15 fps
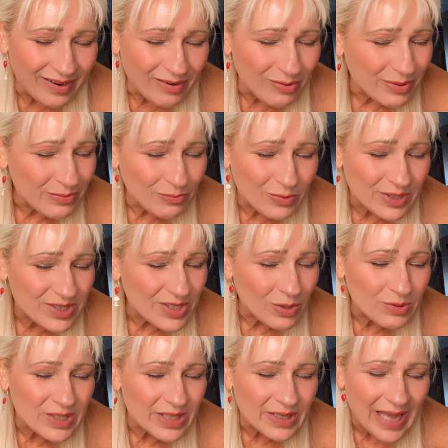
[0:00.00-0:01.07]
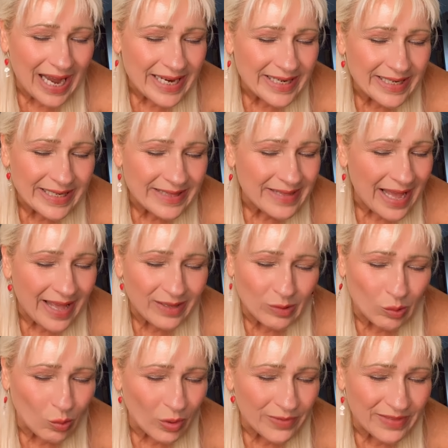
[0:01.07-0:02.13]
We're, we're so delighted in that,
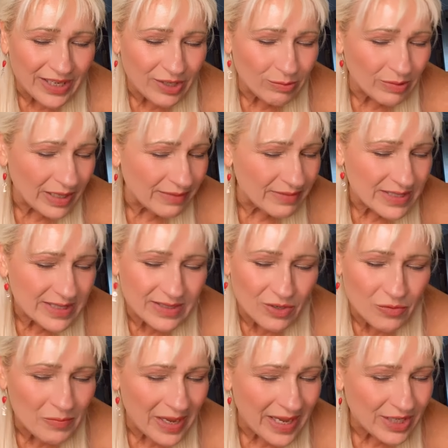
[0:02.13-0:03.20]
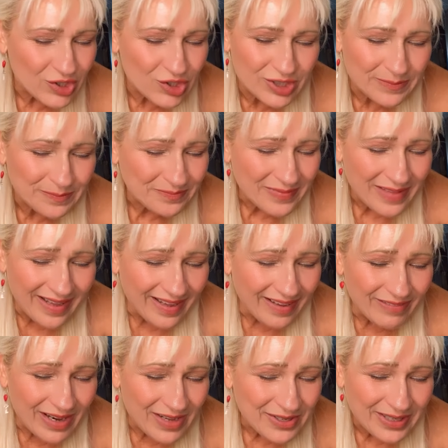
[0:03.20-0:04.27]
Lord, that you love us so much.
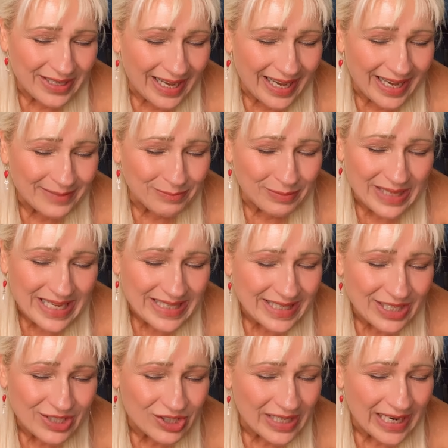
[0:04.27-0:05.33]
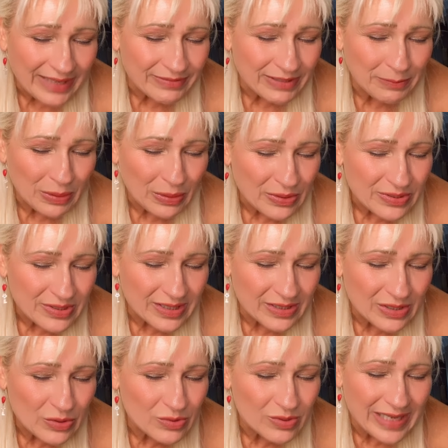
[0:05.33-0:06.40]
Father God, bless each and every
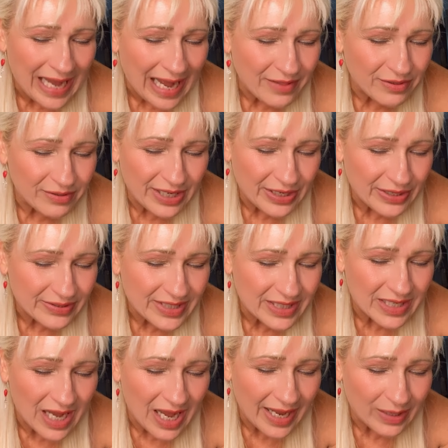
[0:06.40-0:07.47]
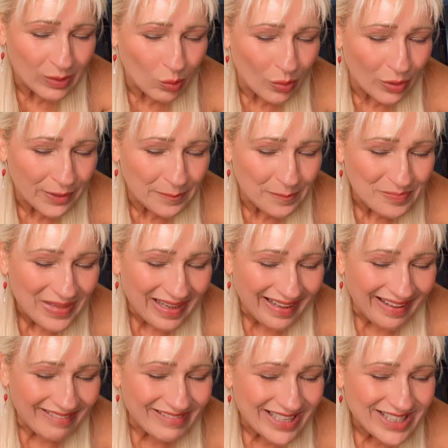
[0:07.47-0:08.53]
person who's gathered here tonight, Lord,
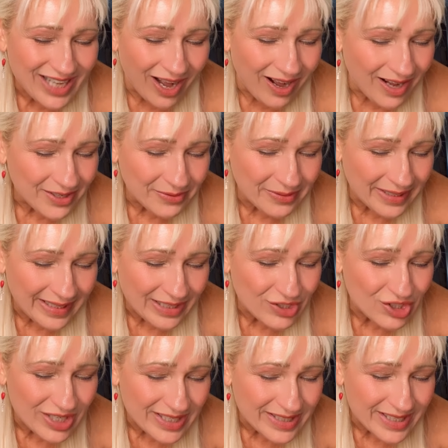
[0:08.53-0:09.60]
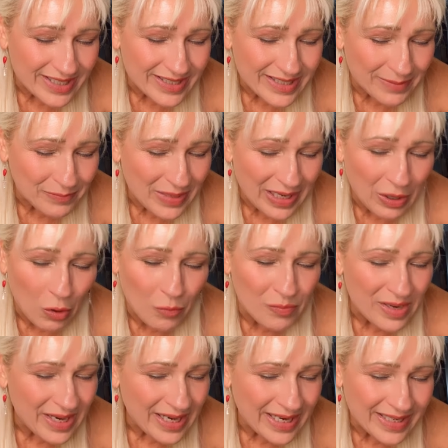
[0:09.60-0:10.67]
that's honoring Jesus and being
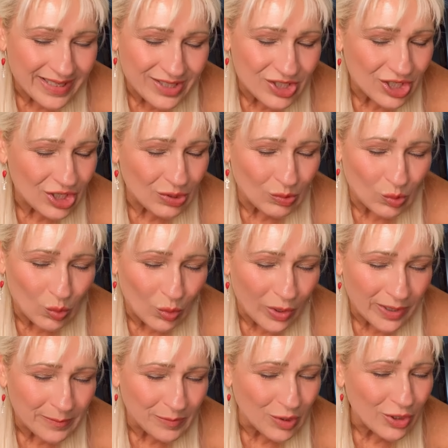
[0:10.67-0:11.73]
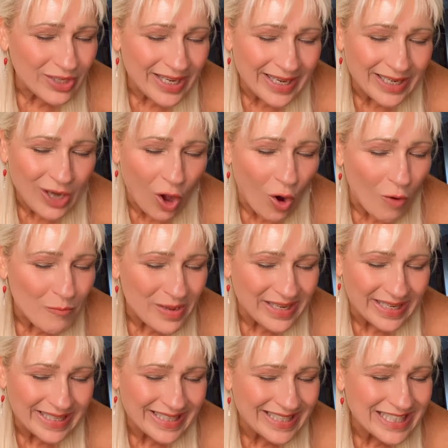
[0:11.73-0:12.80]
obedient unto you, Lord, looking and
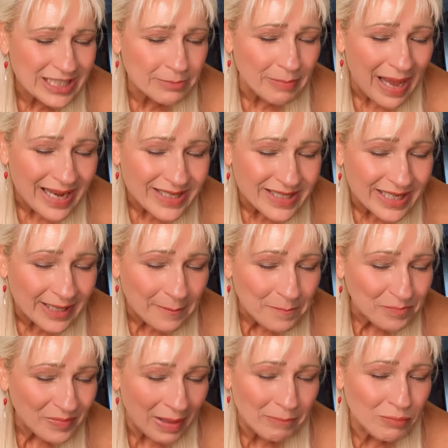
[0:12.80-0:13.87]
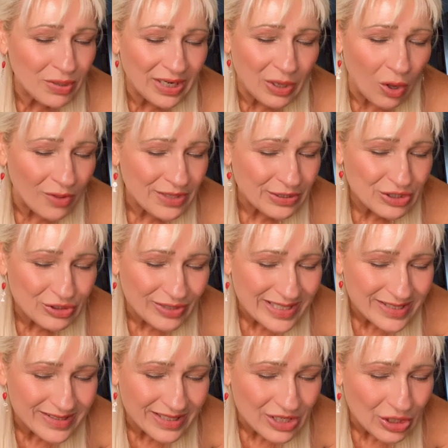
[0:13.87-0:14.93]
hoping and expecting and putting all their
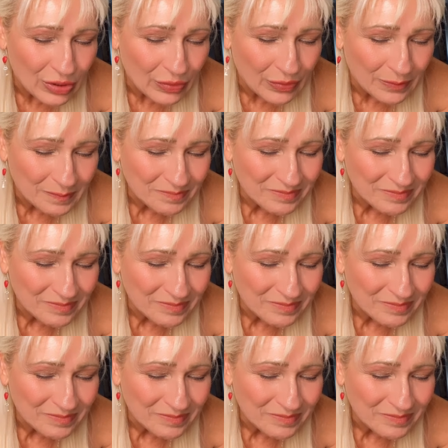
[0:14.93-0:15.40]
trust in you.